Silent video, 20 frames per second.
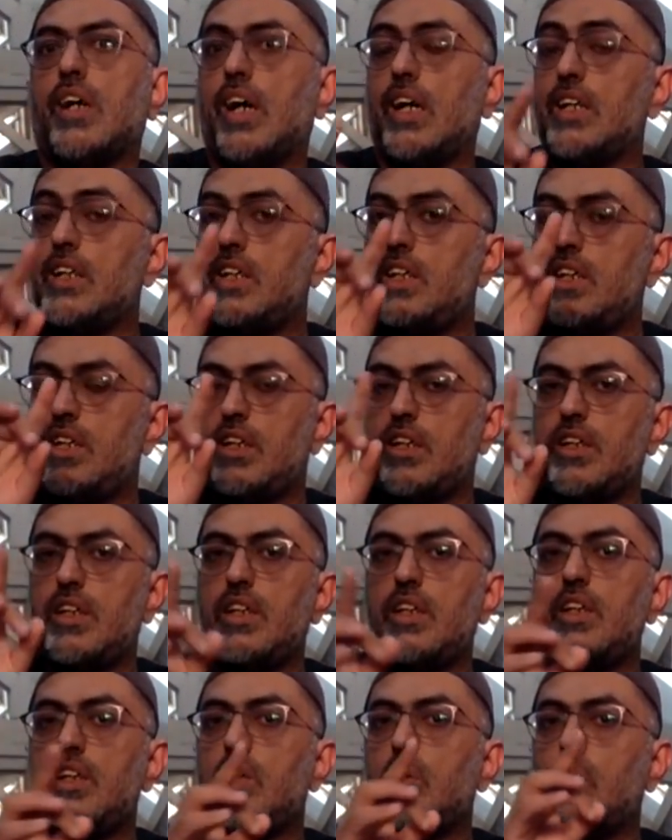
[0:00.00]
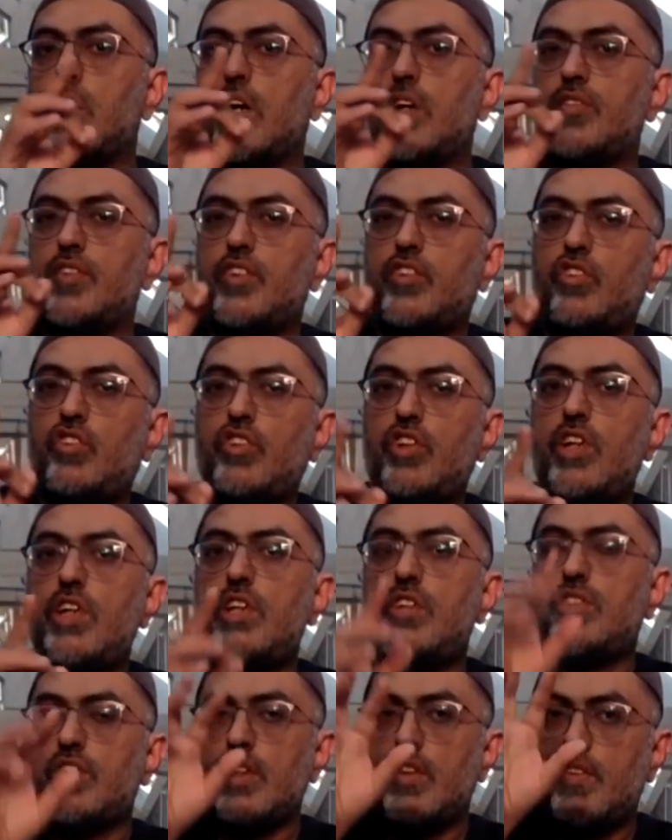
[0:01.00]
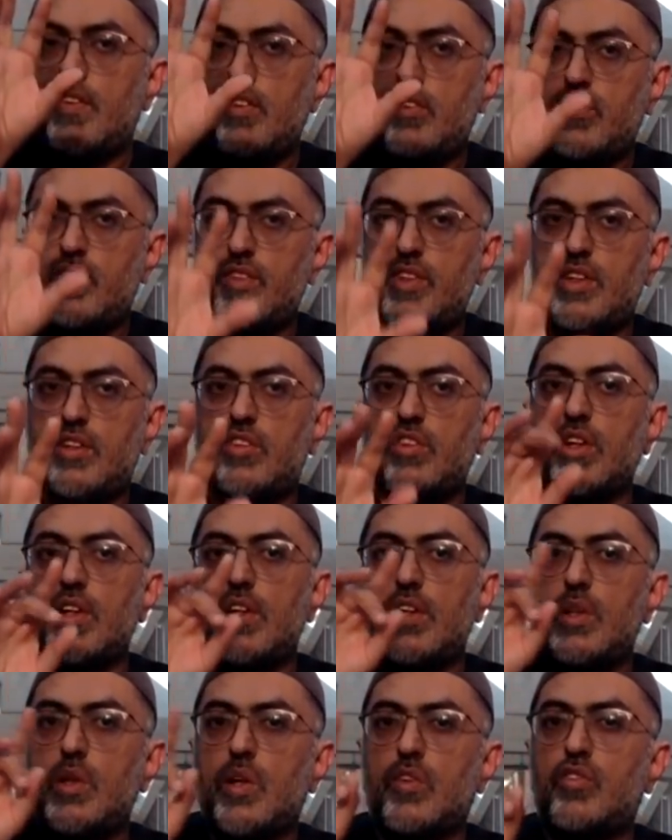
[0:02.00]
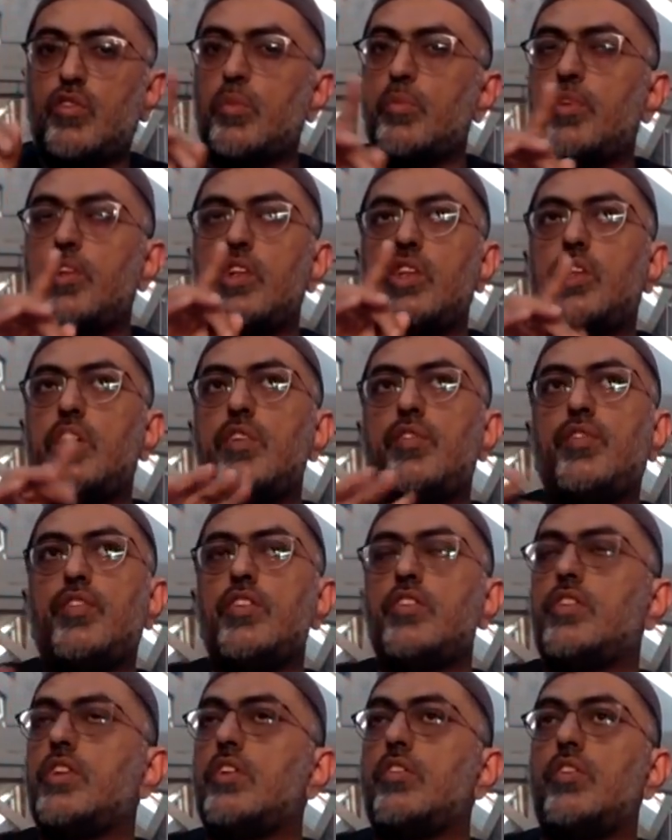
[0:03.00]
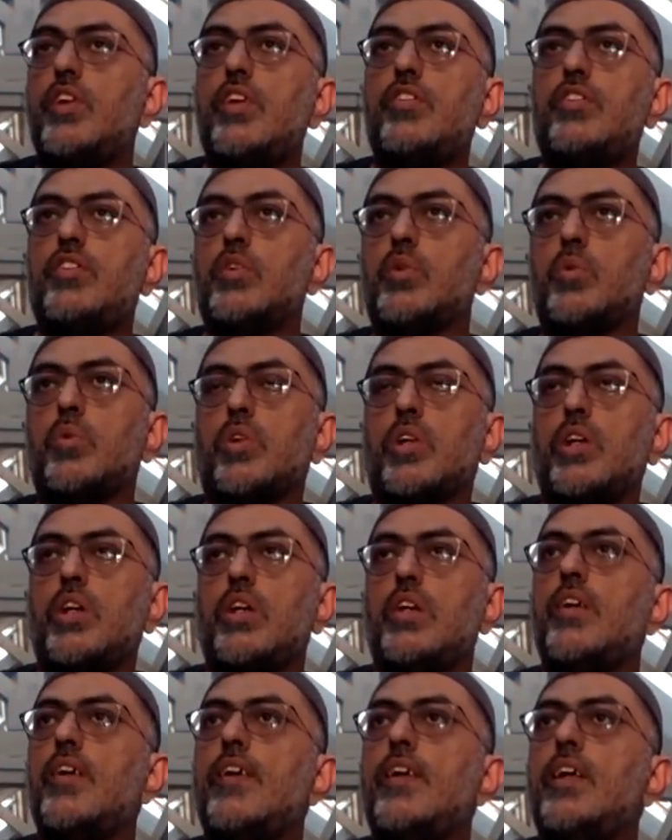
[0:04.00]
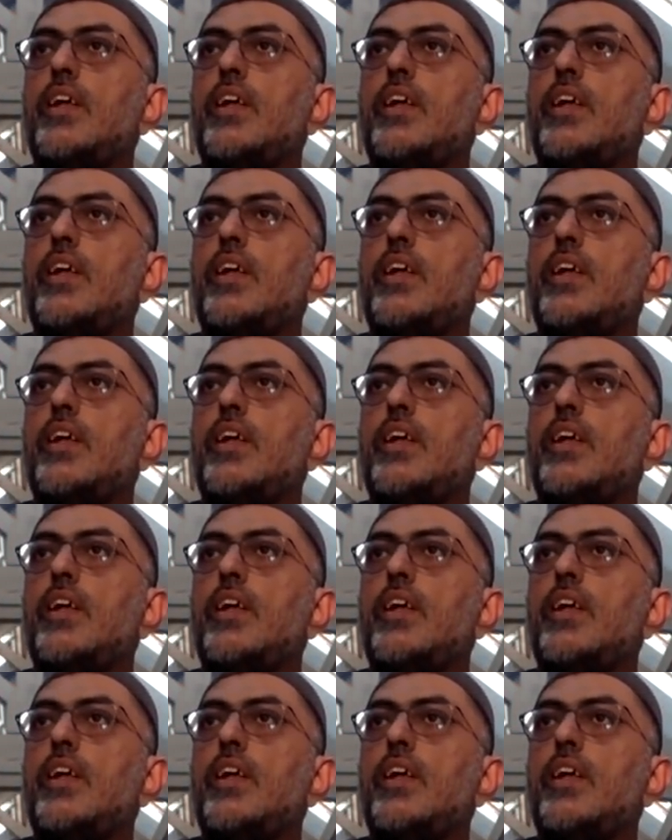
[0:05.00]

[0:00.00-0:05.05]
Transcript: And here you have a change in this verse. You have something different to the rest of the Quran.